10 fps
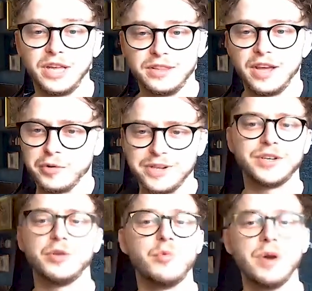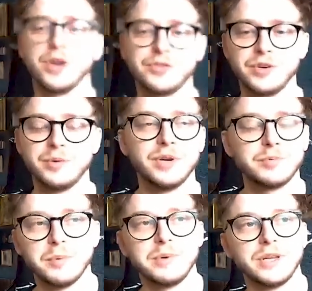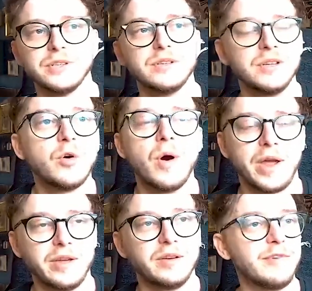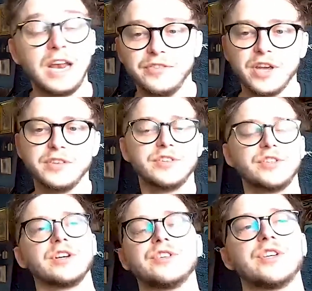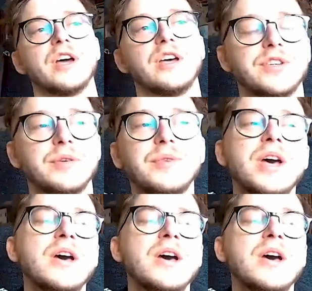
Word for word: That, that creates a whole work stream, which probably isn't quite validated just yet. So